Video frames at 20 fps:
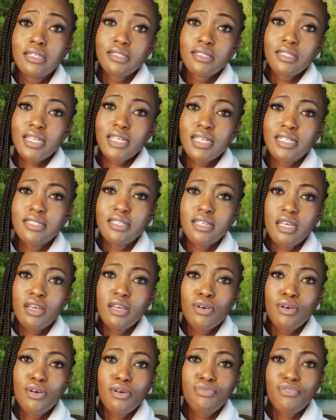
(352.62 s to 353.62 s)

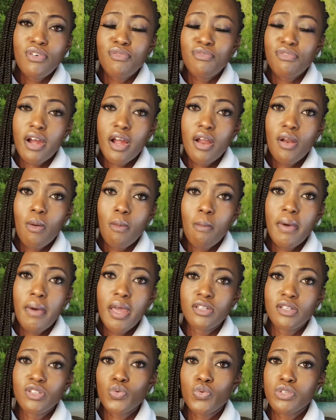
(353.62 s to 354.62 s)
negative
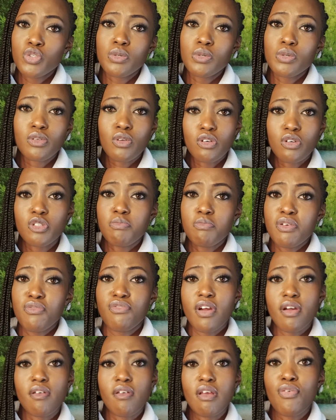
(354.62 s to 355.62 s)
environment which will not be
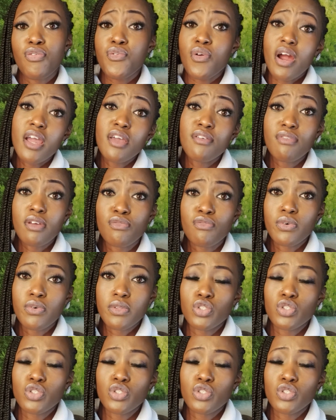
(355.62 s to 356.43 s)
very thriving for the